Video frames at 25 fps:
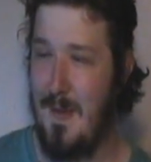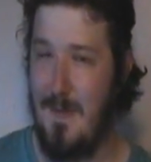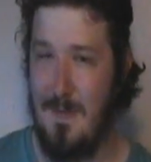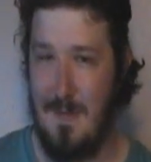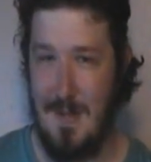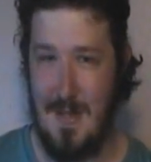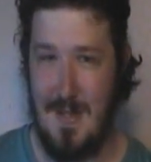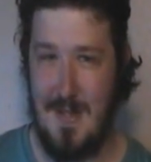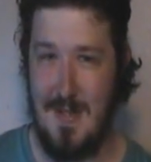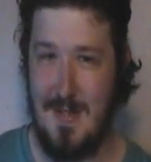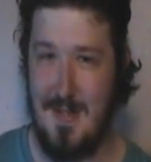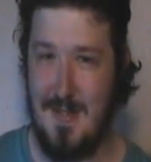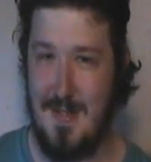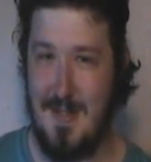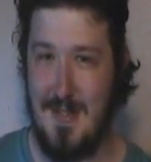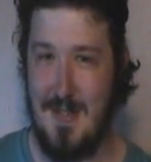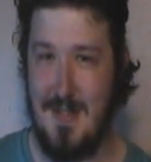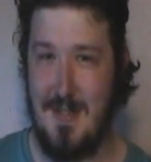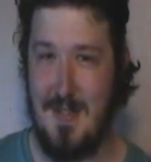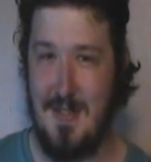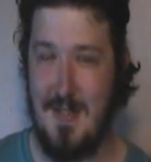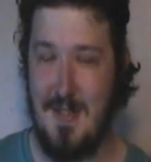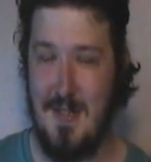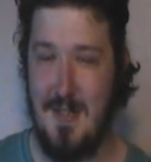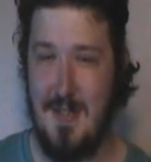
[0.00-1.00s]
Because
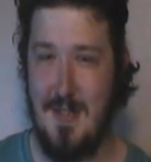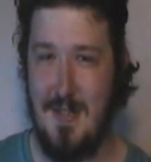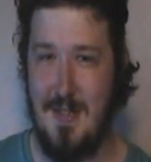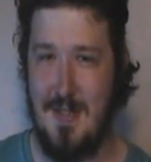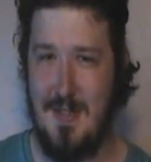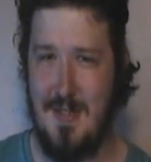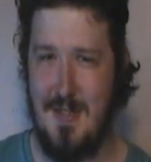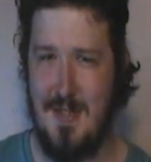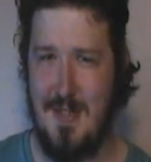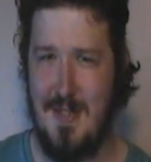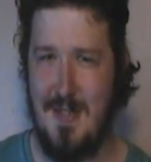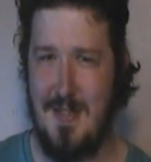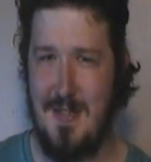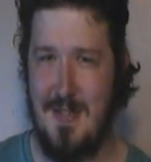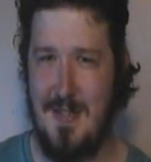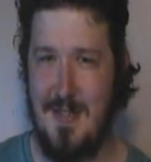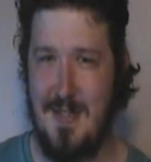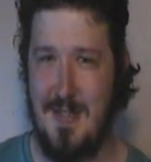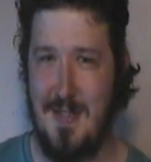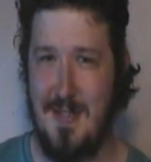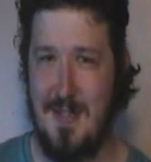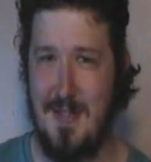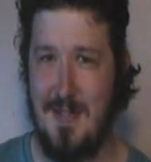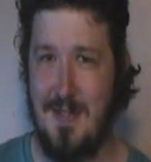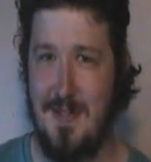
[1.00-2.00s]
it's
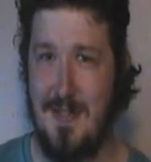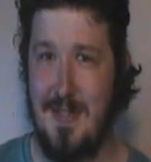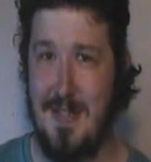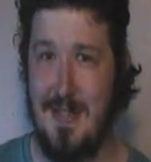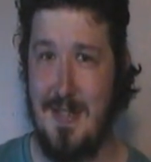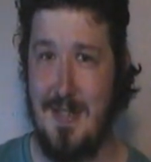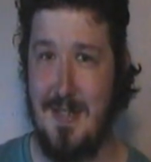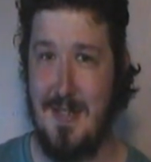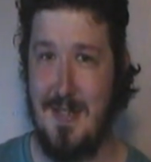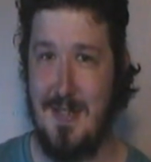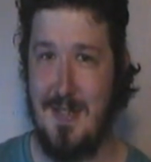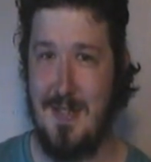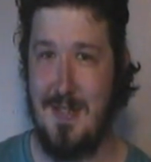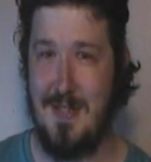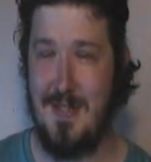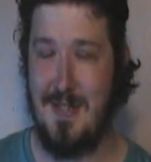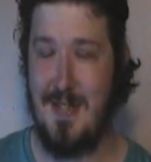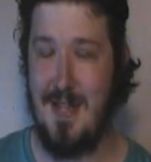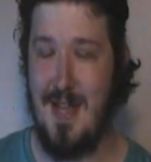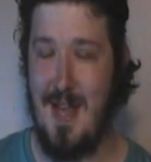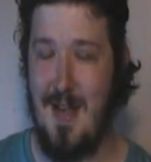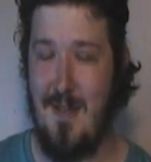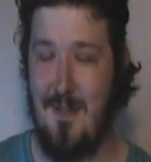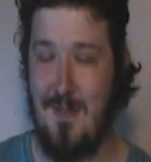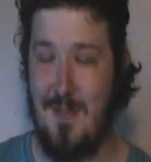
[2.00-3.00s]
discerning to
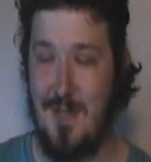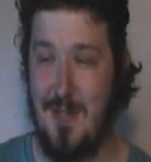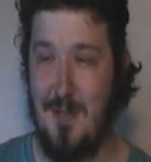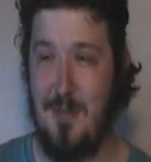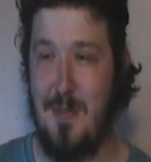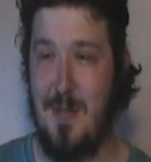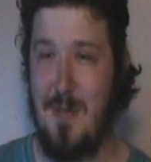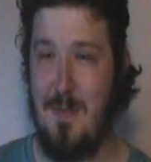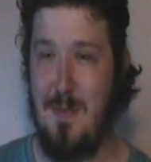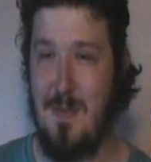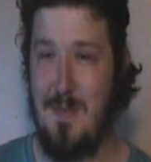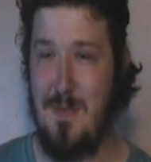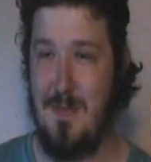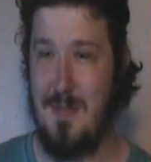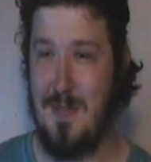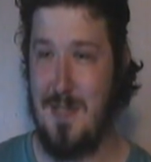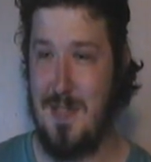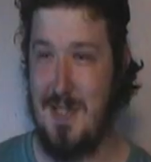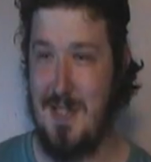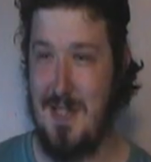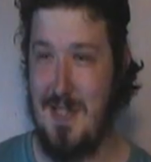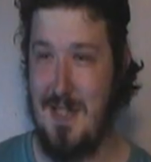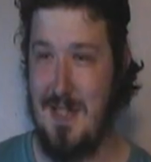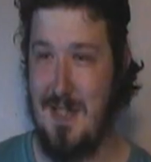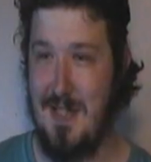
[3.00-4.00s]
have so many people
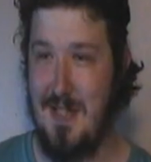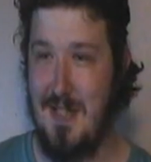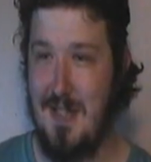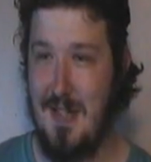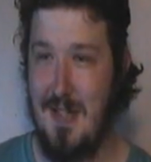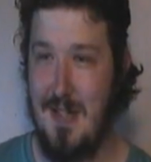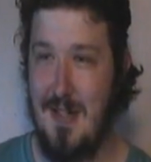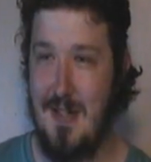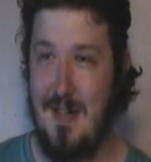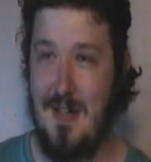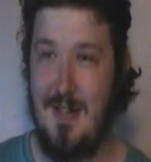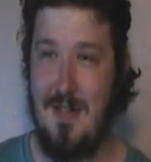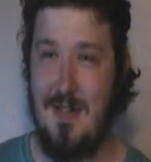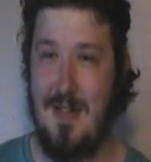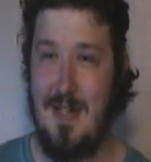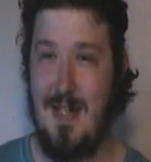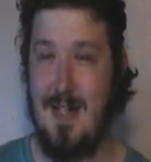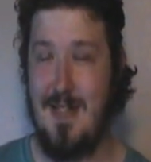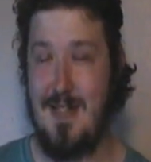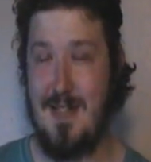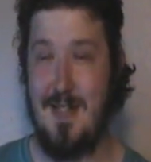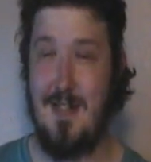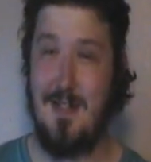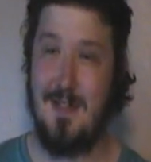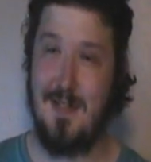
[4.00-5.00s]
say, oh
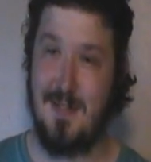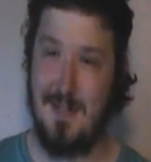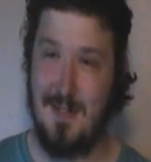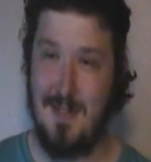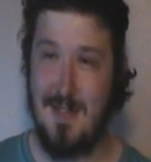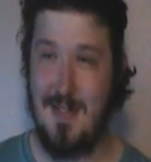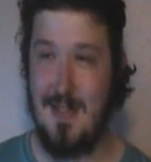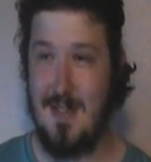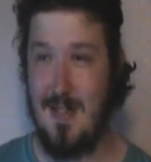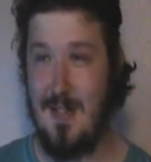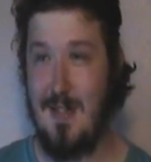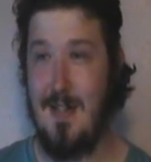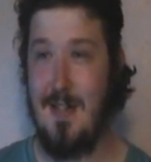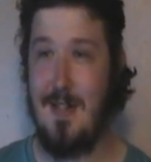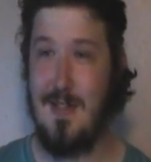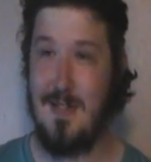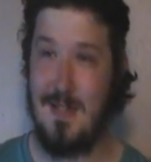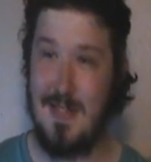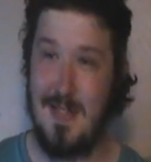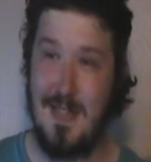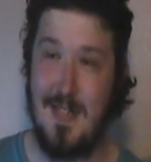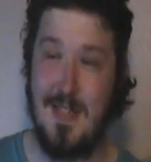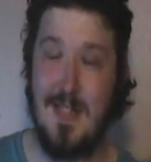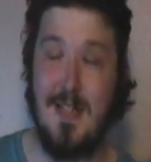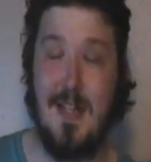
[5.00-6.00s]
yes, I'll do it, I'll
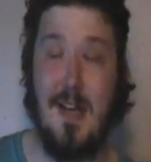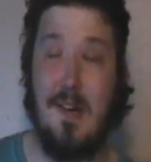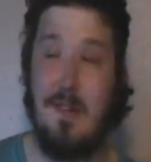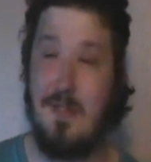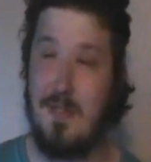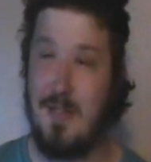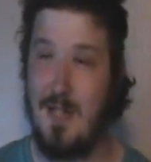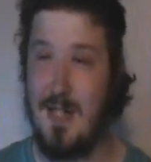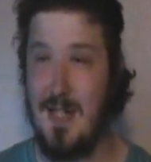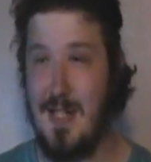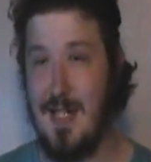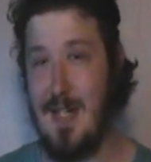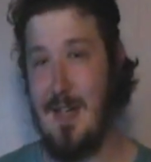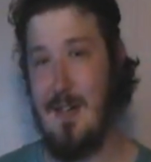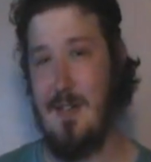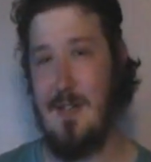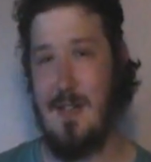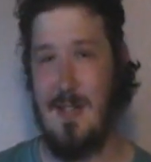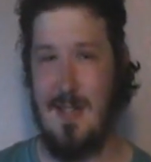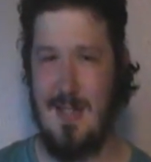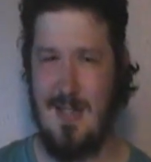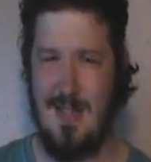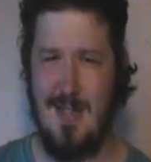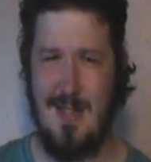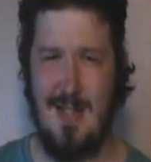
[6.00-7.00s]
audition, I'll try it out,
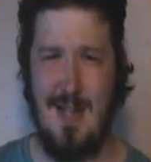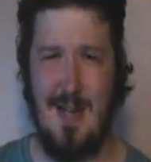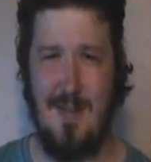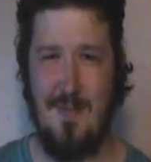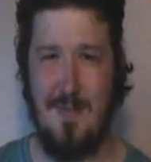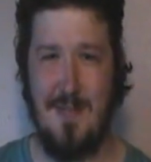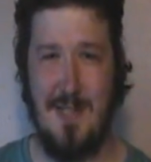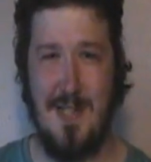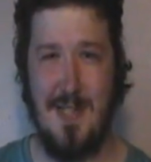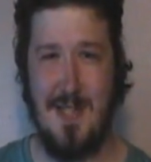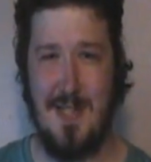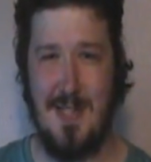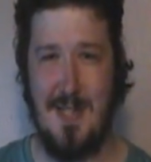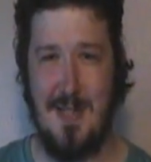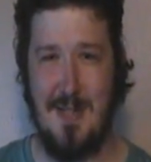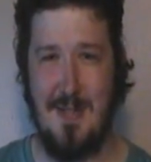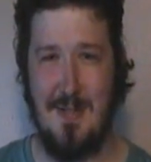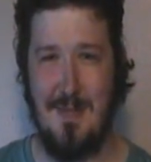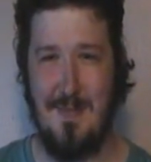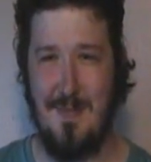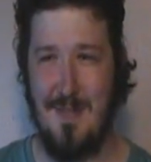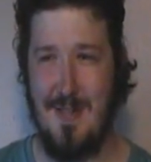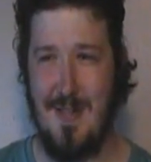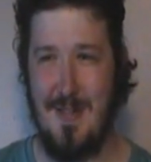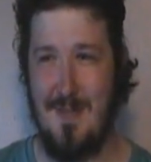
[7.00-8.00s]
and then have
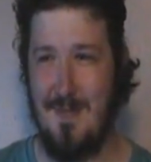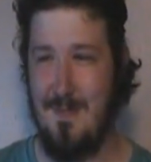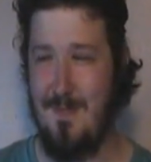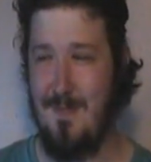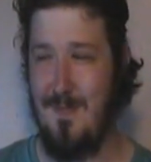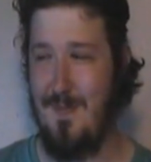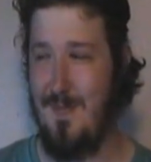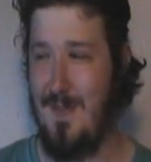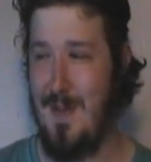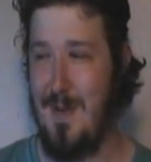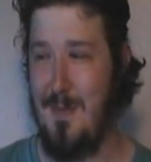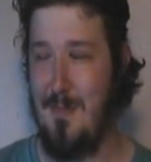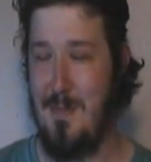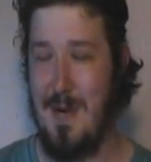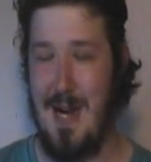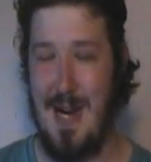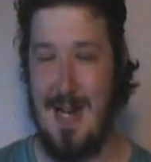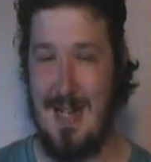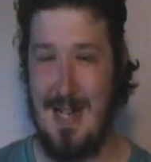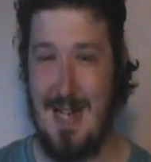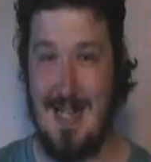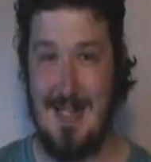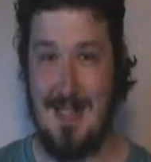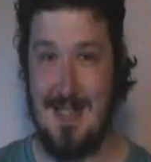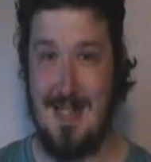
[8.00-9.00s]
nothing in
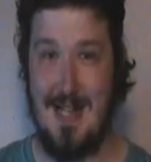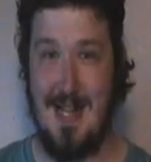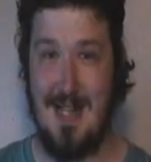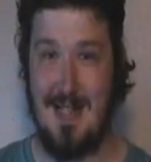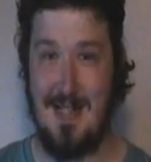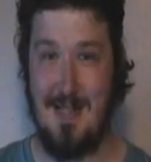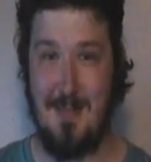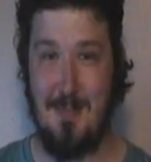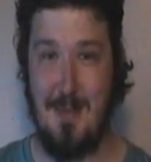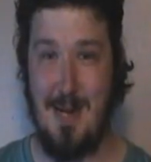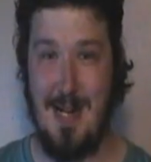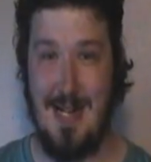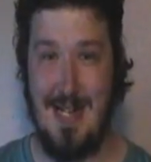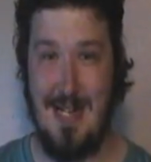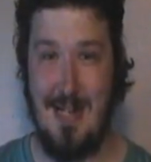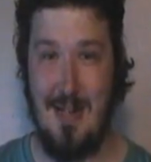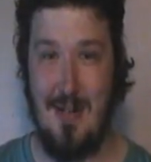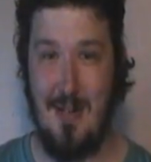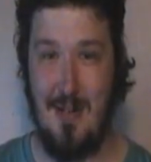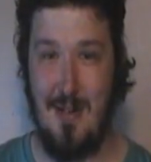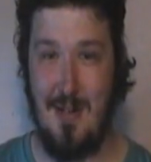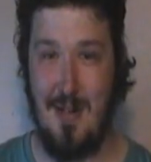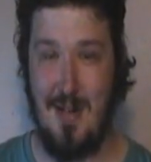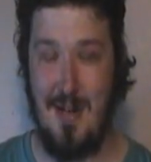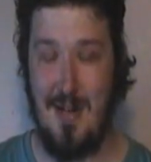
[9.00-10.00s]
feedback. That's about
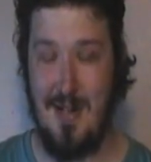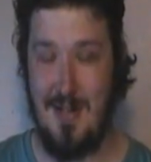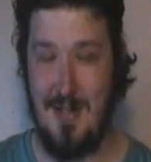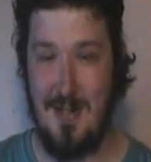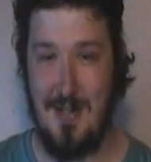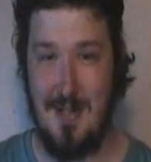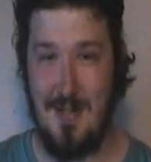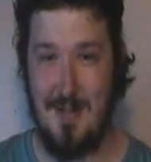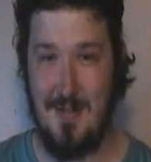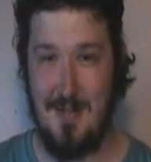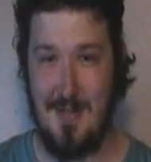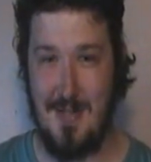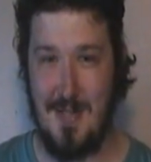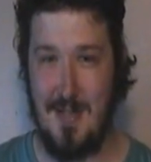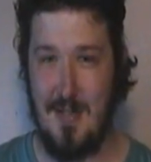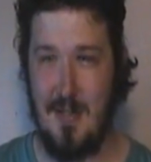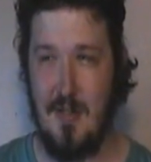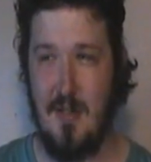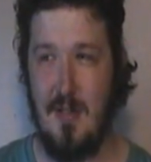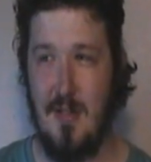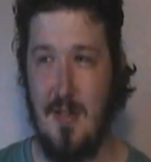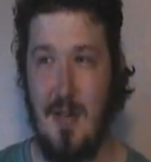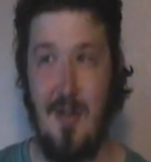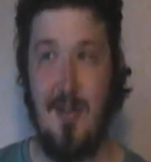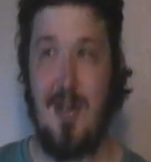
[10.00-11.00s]
it that I got. I was like,
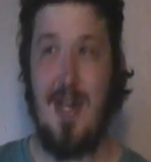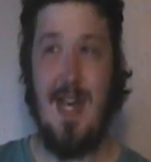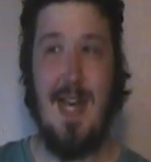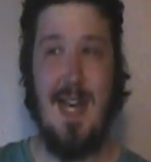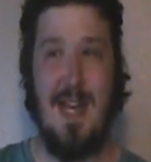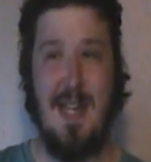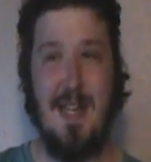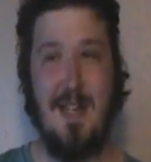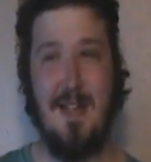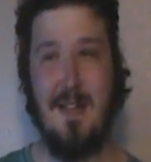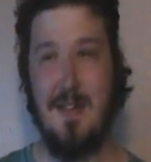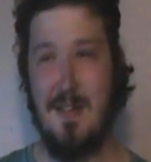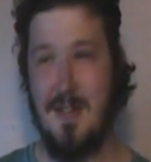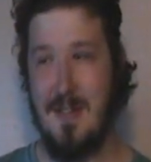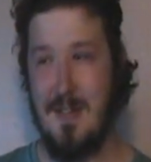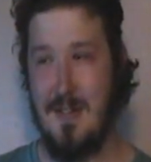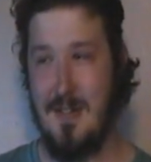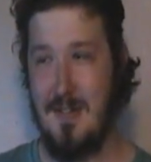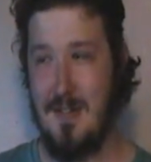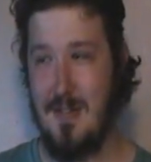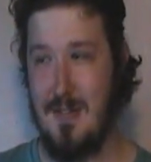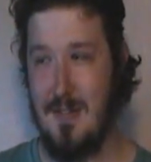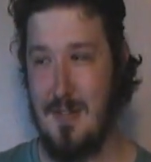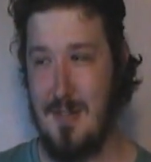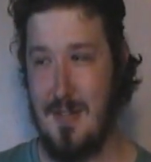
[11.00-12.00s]
okay,
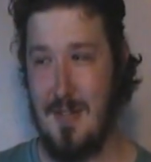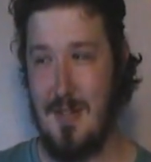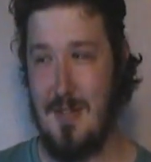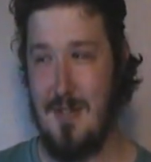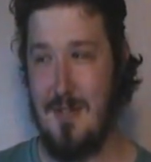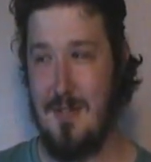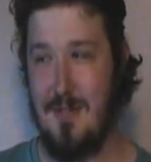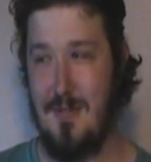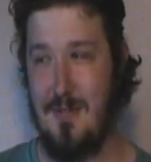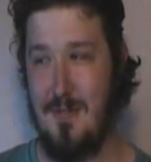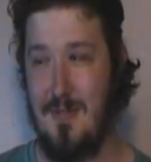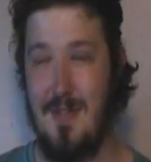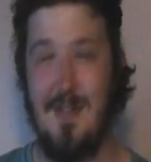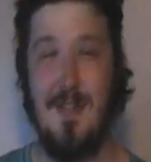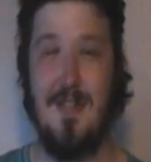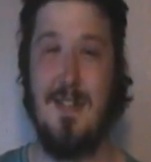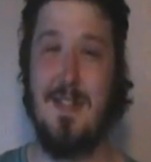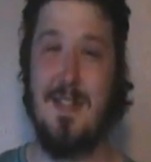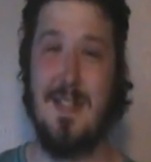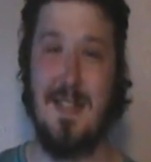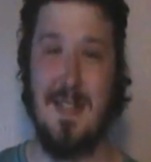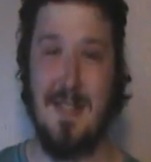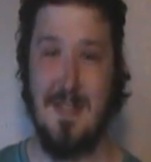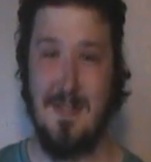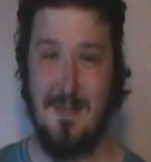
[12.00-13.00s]
so where
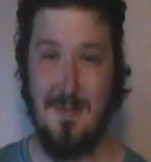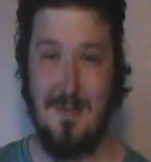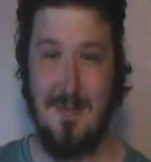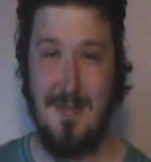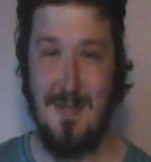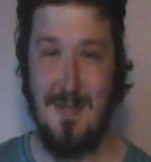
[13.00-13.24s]
is it?